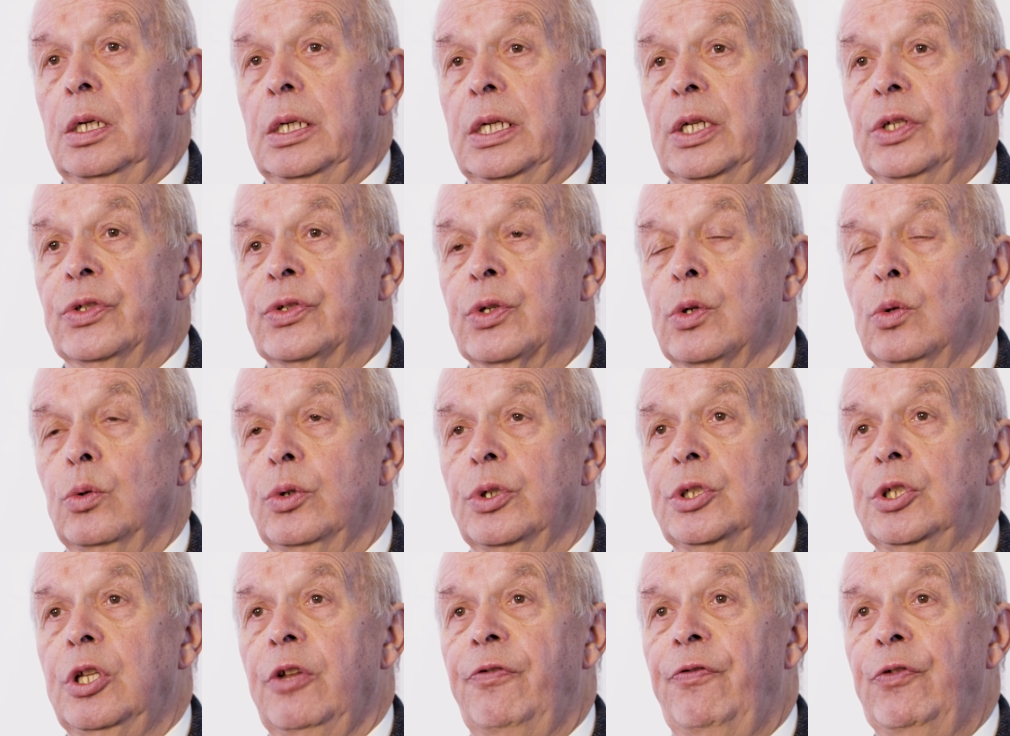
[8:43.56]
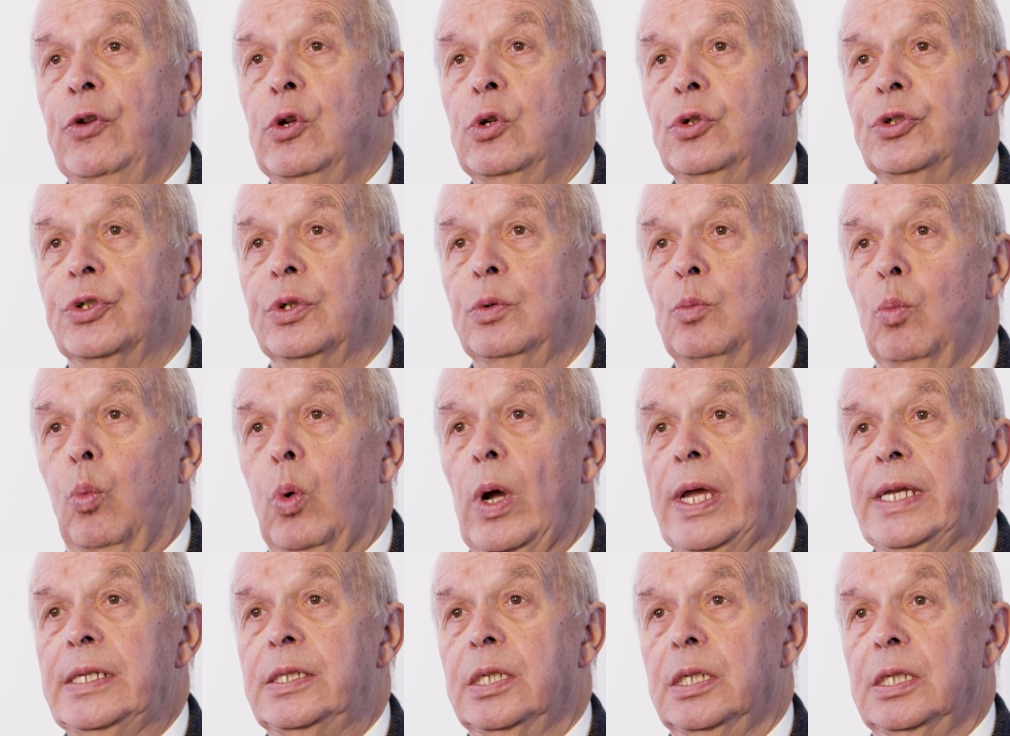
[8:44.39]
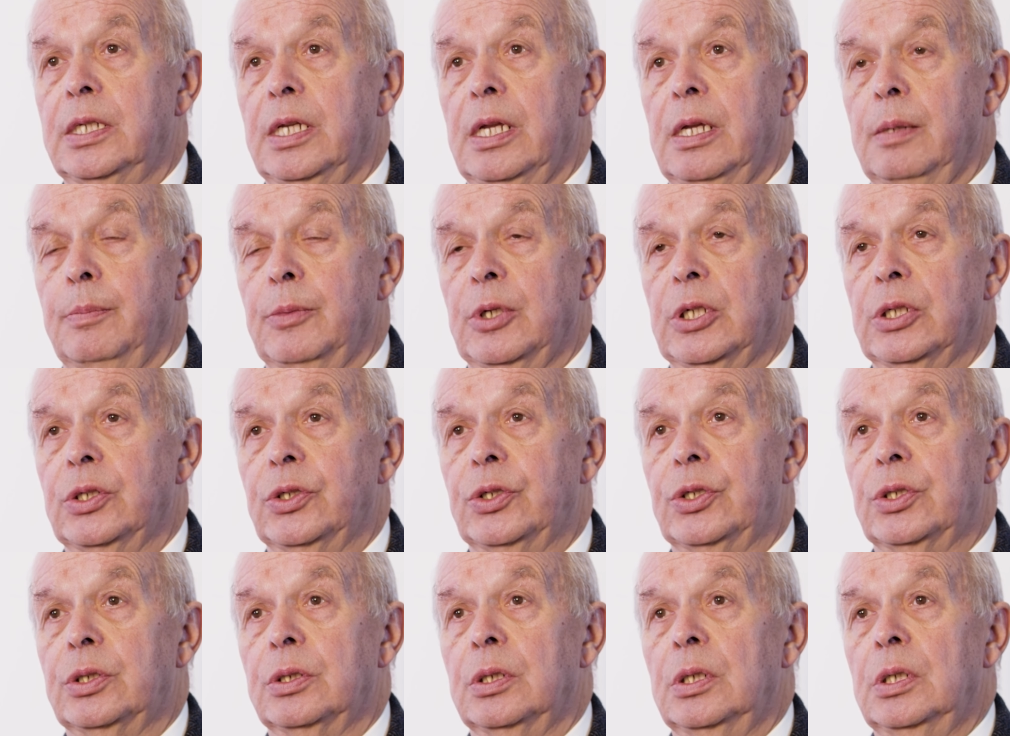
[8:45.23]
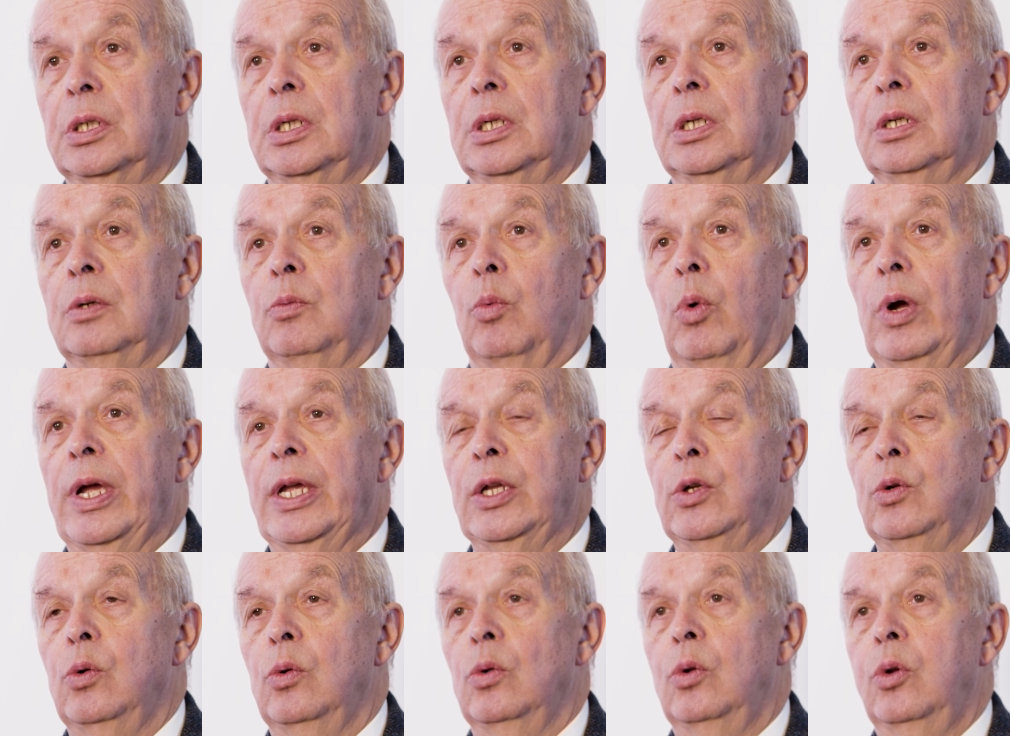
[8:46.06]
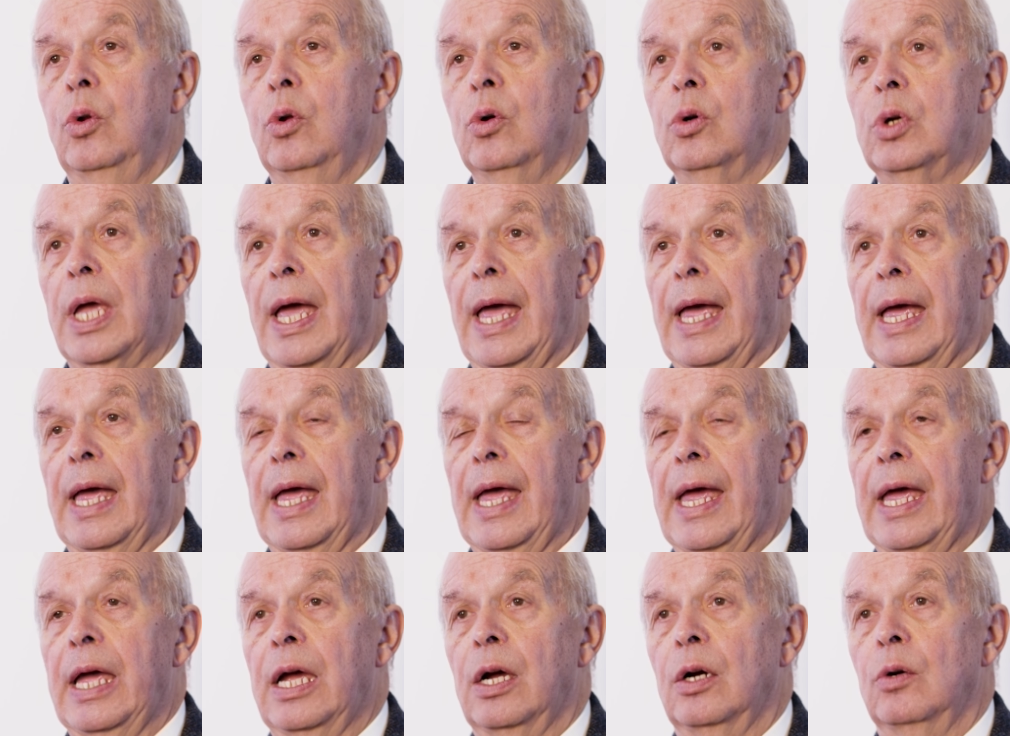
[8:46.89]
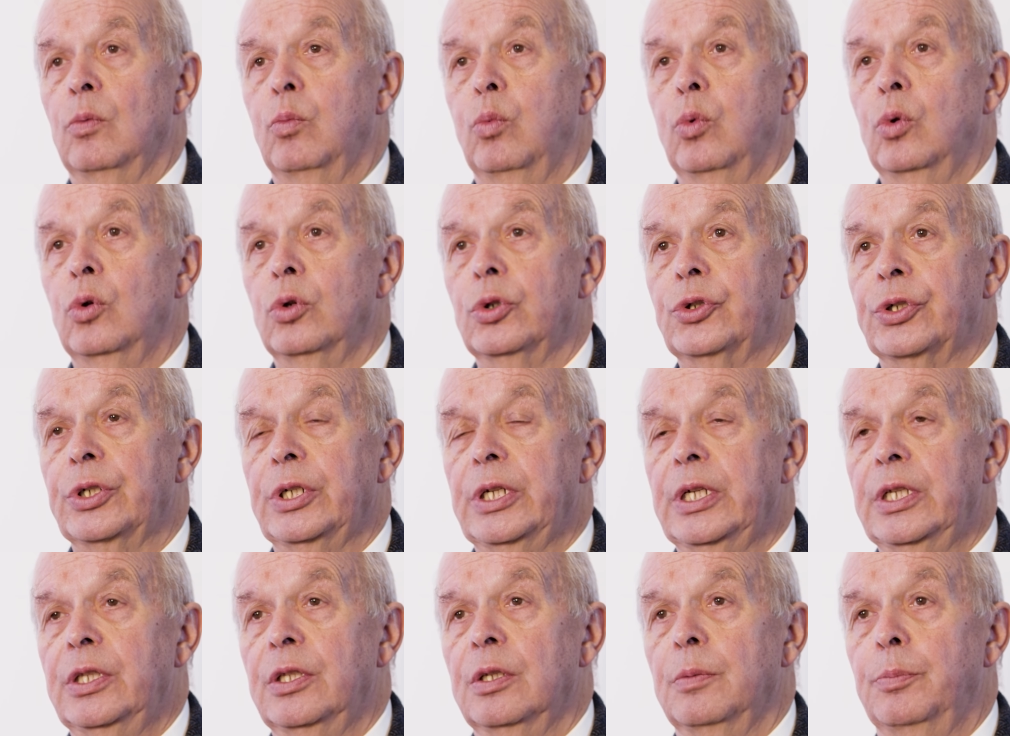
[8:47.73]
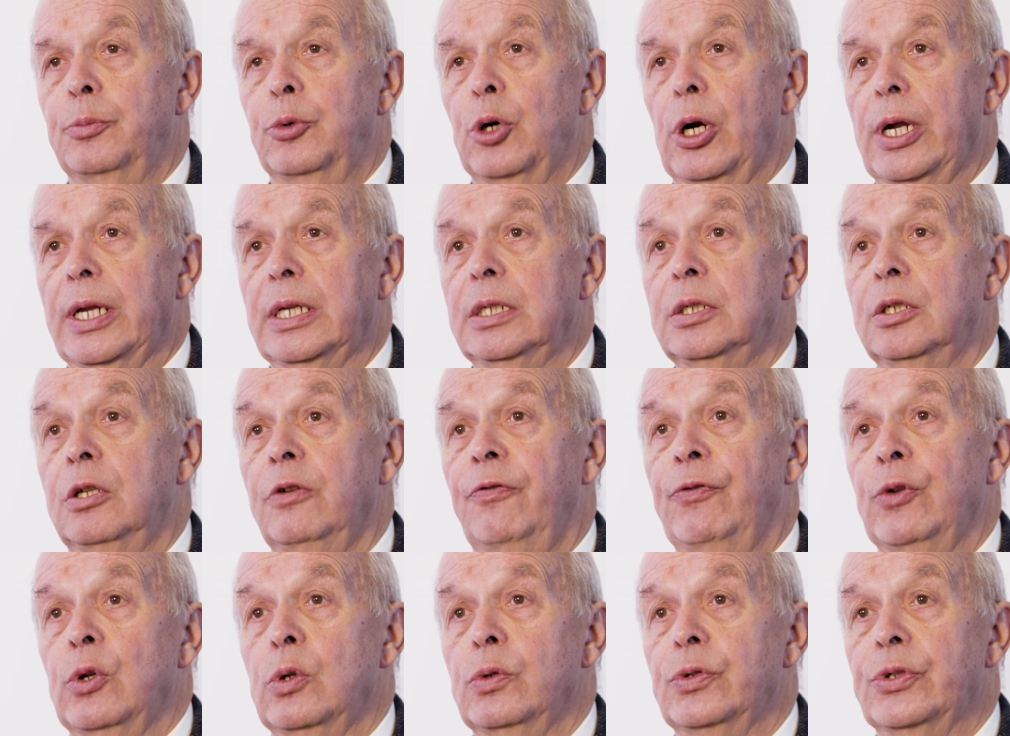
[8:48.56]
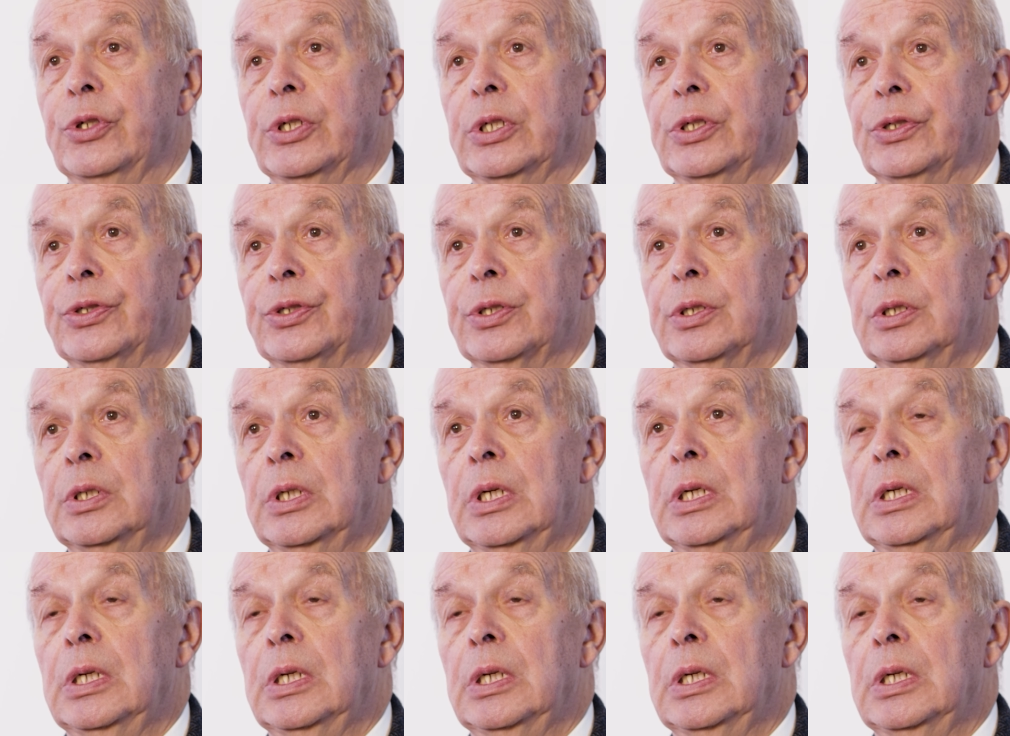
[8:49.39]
is called a diffusion weighted image, where you look at how water in the brain diffuses.